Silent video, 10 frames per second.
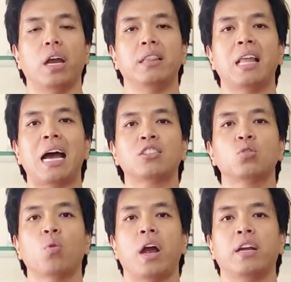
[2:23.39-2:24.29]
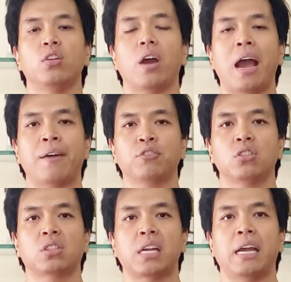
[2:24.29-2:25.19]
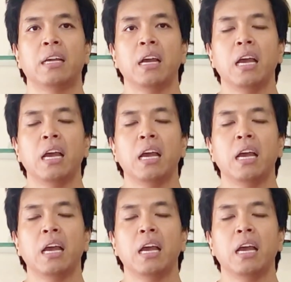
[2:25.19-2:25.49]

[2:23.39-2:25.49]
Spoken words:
And that's where you have to say